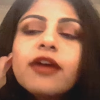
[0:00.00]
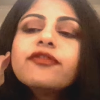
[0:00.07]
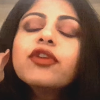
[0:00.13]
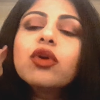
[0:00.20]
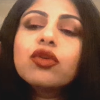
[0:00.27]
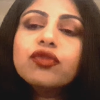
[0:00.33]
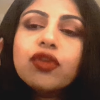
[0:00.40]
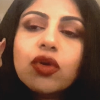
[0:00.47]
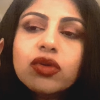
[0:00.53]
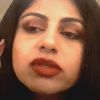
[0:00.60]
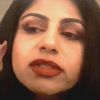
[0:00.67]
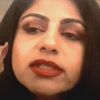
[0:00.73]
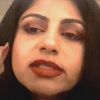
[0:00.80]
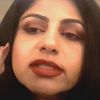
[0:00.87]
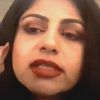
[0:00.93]
Photo
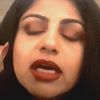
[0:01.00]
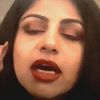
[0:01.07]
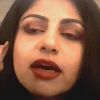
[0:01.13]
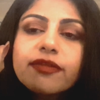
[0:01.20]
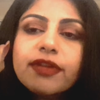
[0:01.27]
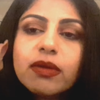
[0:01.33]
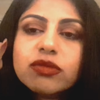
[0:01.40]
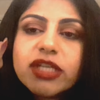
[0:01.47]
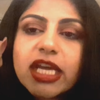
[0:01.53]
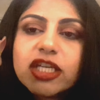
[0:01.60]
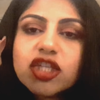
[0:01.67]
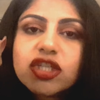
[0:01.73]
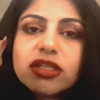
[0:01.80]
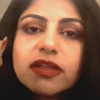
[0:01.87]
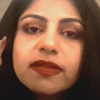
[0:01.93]
Focus
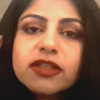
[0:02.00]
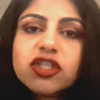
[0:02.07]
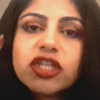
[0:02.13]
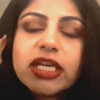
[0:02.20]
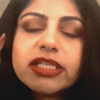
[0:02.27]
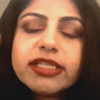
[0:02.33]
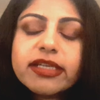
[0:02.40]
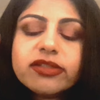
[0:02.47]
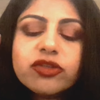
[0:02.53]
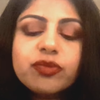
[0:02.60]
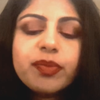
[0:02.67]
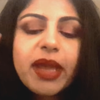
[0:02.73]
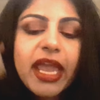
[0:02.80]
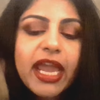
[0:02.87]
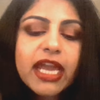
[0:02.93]
foundation in the shade
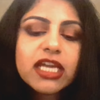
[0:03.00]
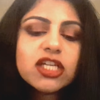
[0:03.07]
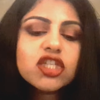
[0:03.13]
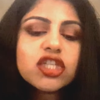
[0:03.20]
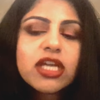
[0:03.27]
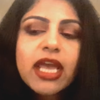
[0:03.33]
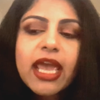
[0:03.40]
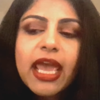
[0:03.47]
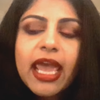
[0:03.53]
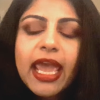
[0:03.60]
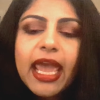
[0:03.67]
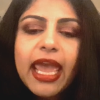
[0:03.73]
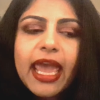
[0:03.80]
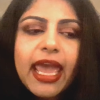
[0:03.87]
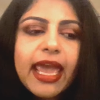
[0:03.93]
Desert Beige,
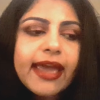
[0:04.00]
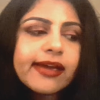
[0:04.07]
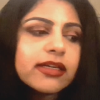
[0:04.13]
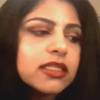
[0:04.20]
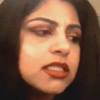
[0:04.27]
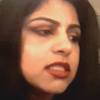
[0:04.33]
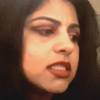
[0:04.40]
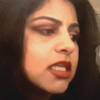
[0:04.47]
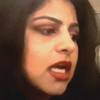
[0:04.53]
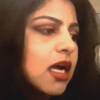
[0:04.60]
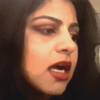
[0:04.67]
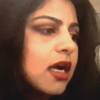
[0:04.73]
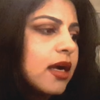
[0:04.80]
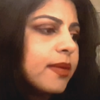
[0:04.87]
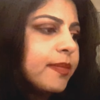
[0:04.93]
and
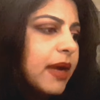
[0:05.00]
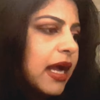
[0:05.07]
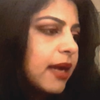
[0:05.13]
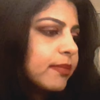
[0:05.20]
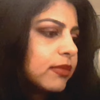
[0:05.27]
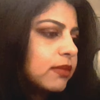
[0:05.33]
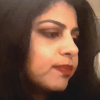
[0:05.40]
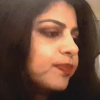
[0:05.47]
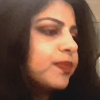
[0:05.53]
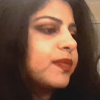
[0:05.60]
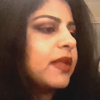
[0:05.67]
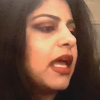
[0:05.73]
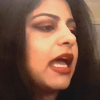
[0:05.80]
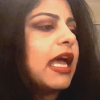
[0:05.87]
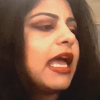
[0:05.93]
I'm
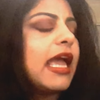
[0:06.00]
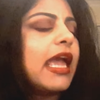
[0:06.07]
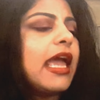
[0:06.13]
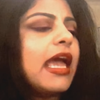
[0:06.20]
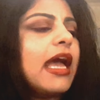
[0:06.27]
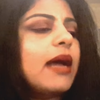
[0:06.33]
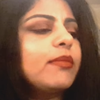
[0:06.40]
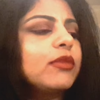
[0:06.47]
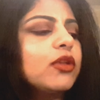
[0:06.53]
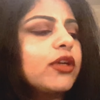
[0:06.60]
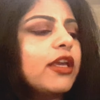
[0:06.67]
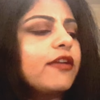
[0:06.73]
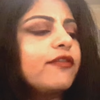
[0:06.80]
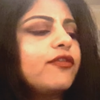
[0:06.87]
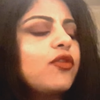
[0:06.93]

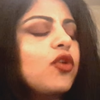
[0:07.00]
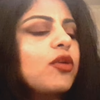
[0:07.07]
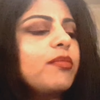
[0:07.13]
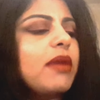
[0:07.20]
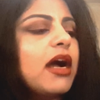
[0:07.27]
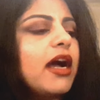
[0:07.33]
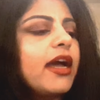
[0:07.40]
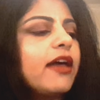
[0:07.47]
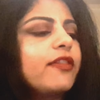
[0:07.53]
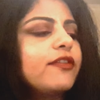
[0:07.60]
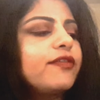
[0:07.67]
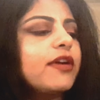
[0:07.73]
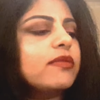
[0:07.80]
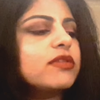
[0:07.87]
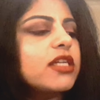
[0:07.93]
looking for my other
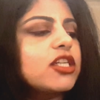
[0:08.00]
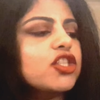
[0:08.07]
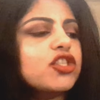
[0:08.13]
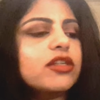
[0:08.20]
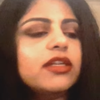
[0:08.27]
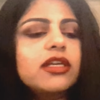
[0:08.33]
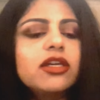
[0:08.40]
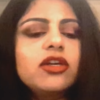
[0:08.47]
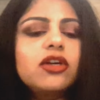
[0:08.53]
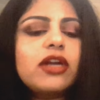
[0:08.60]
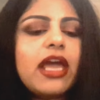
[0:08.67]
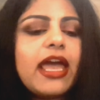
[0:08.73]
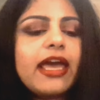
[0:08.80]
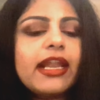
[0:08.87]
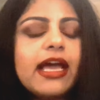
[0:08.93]
foundation
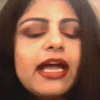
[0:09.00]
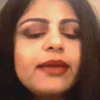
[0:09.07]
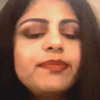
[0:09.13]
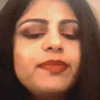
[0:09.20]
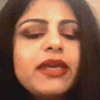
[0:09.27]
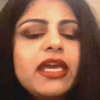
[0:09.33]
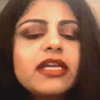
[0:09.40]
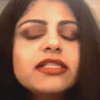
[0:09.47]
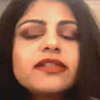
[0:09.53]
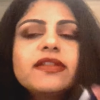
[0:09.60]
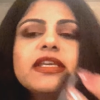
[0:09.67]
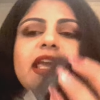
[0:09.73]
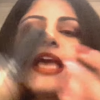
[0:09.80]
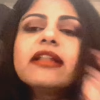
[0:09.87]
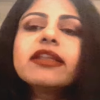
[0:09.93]
here, and I picked
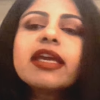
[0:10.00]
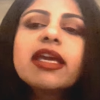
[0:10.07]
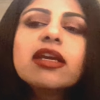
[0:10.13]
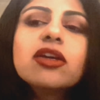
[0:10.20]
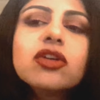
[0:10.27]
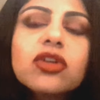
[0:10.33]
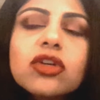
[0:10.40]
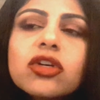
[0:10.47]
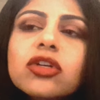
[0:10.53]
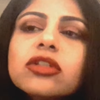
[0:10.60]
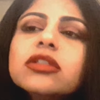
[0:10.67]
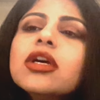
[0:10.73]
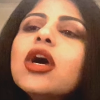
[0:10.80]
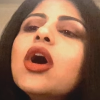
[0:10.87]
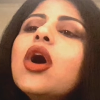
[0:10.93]
the LA
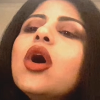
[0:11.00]
Girl